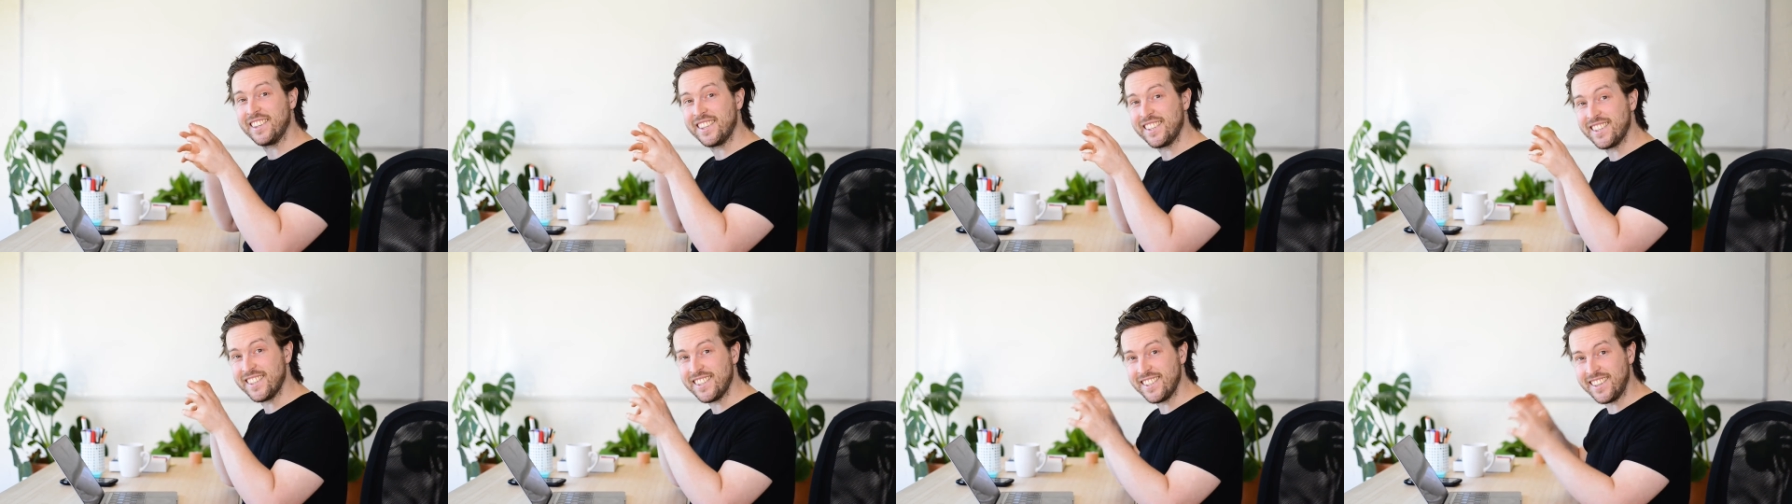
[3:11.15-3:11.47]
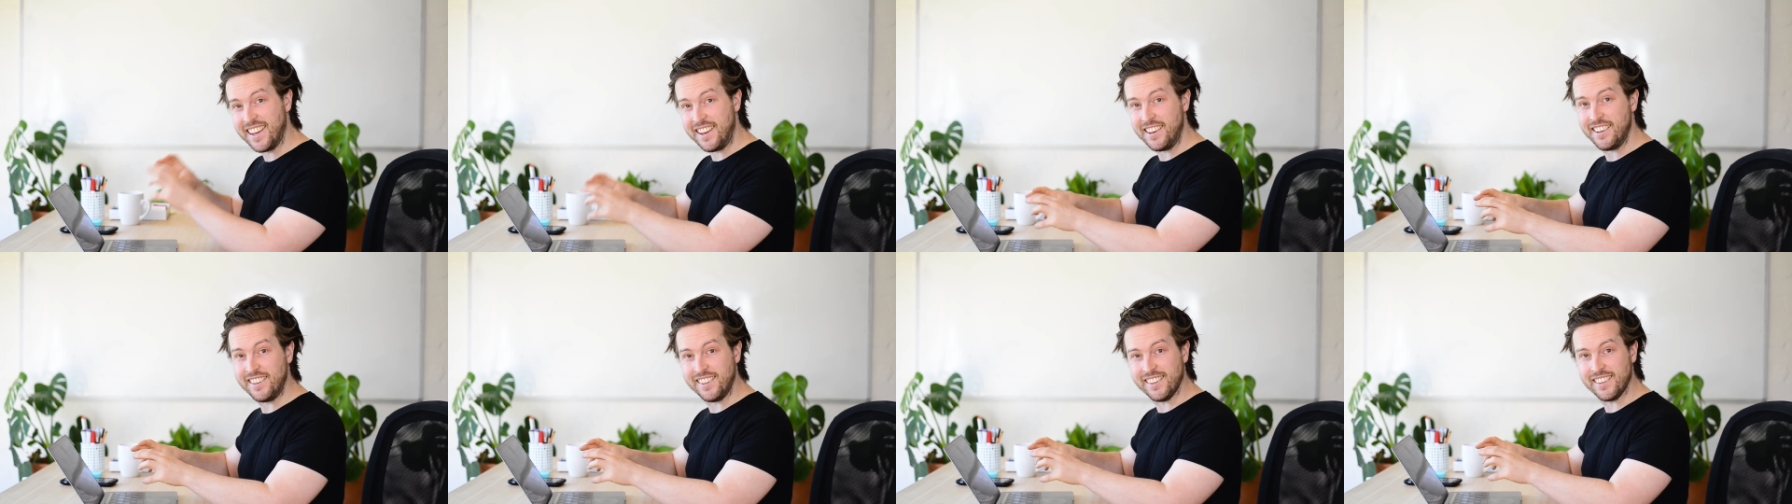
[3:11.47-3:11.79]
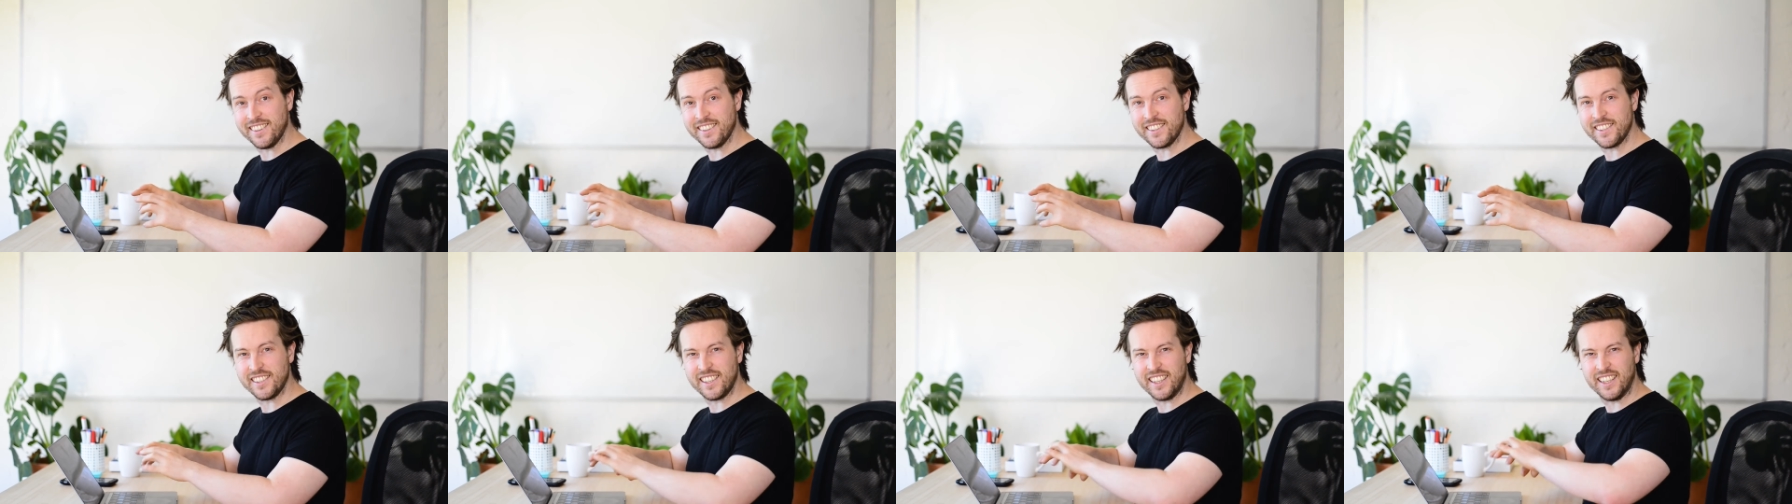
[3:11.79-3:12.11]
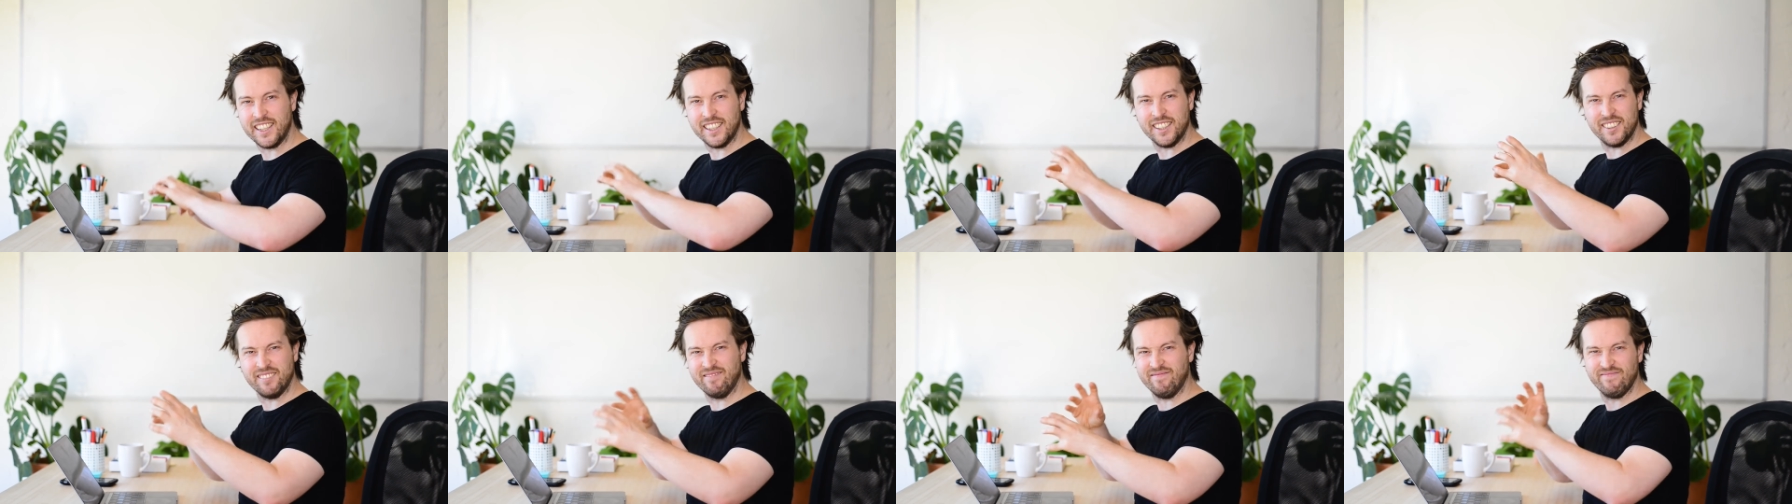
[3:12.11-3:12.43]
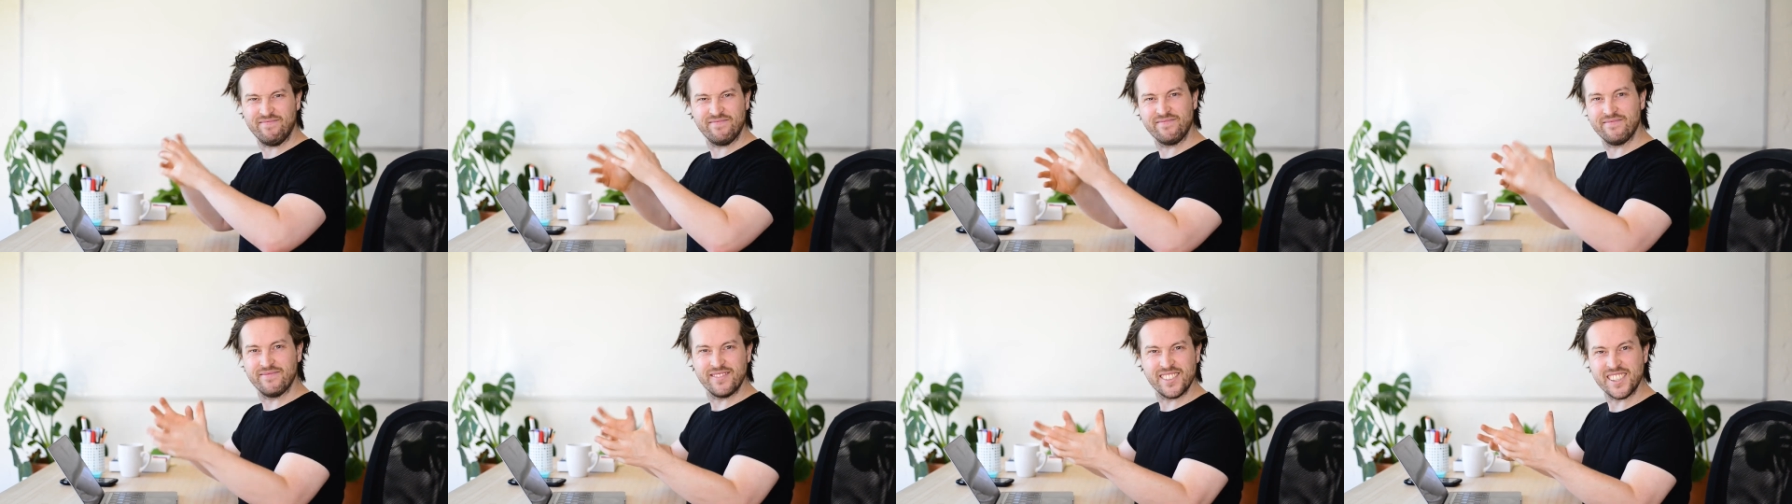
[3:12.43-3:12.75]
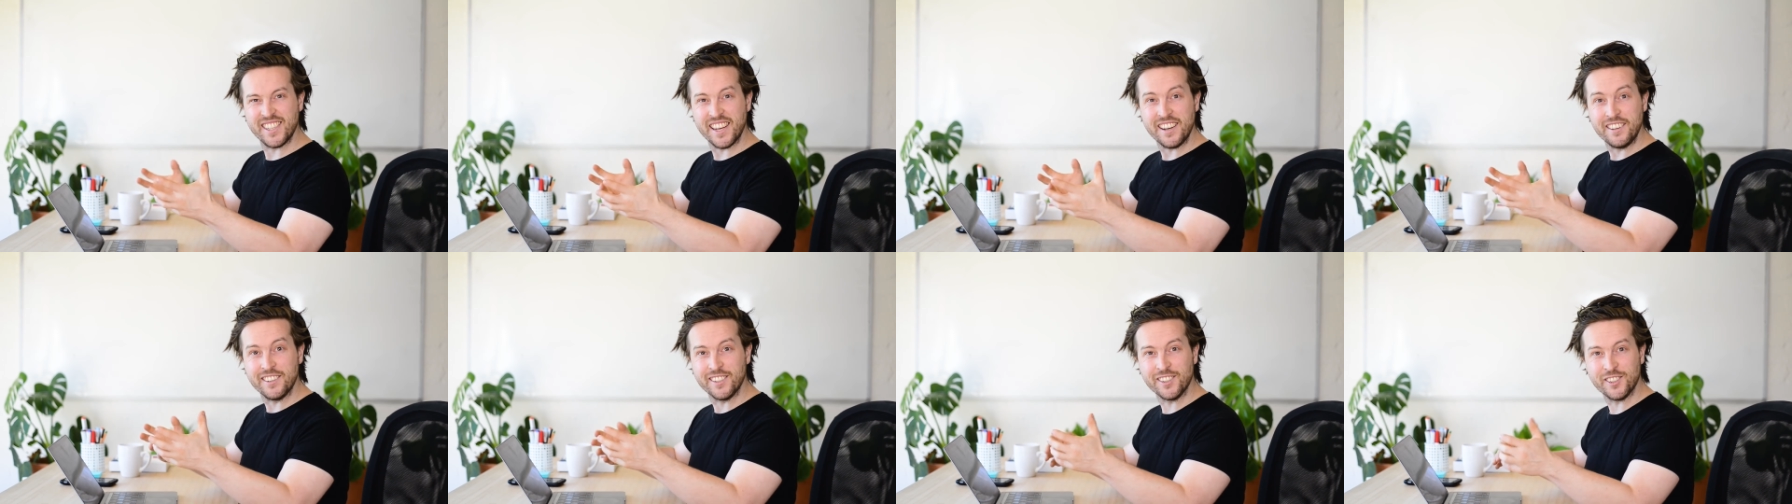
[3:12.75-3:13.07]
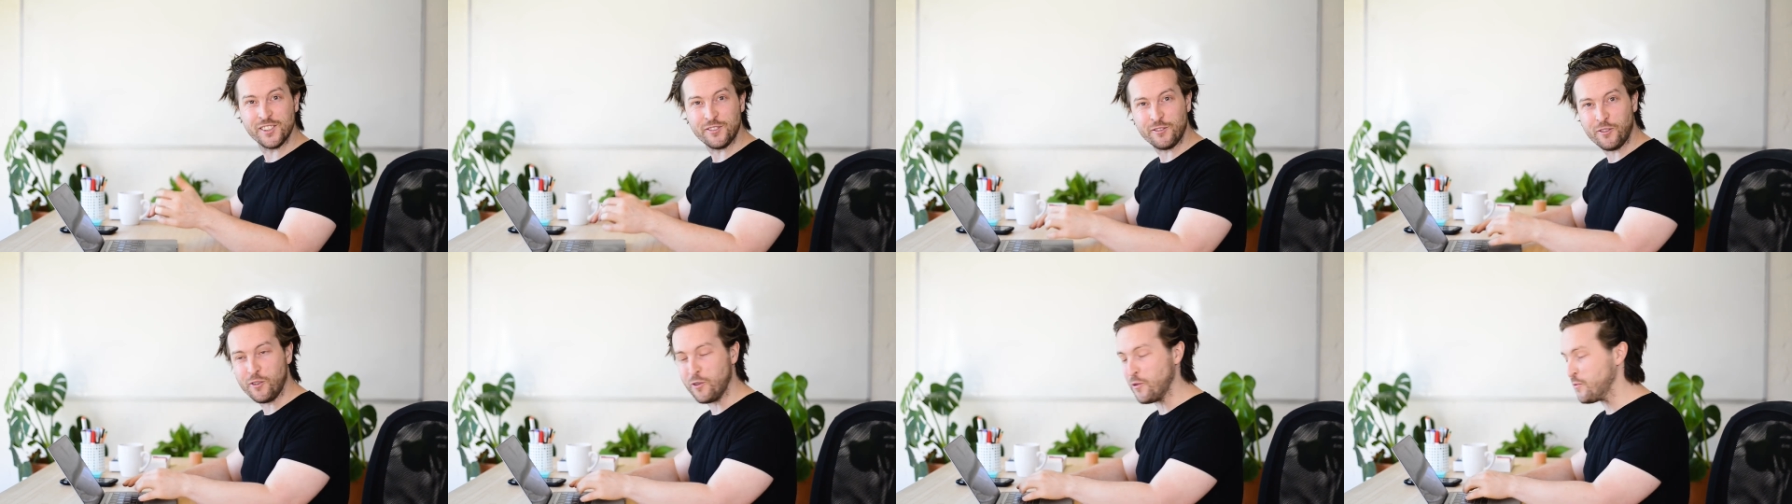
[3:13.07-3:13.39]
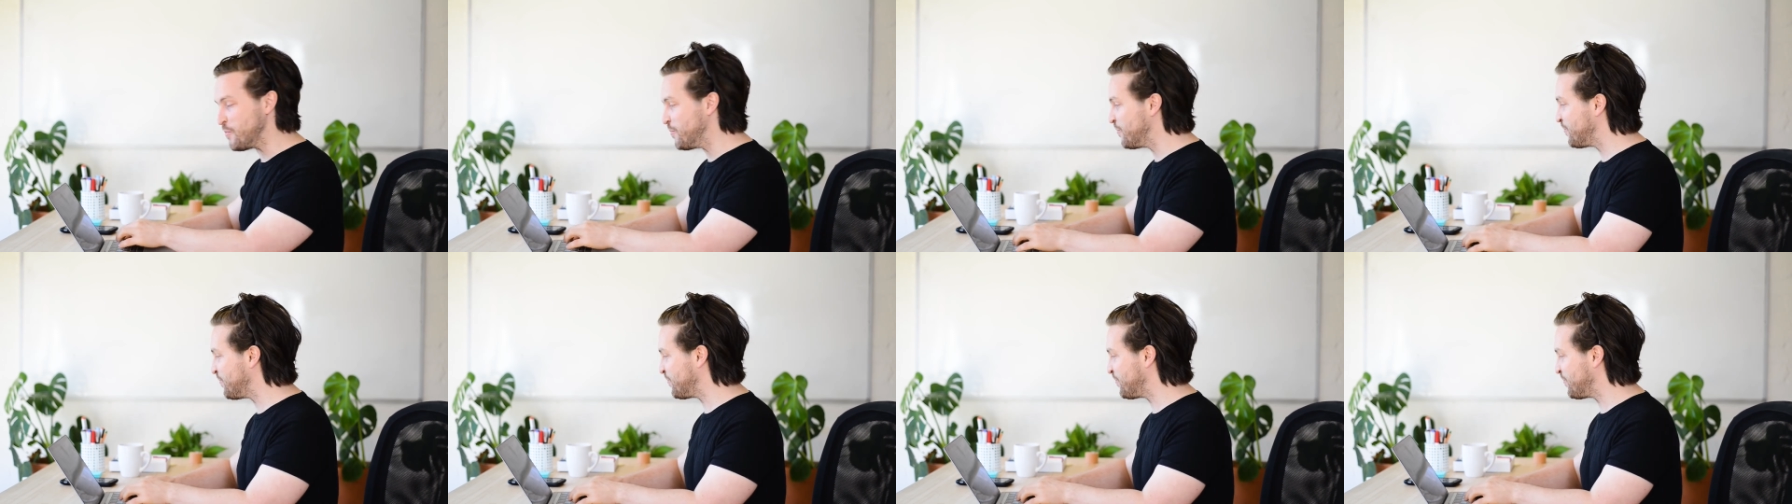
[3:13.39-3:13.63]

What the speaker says: sentence in sentence form.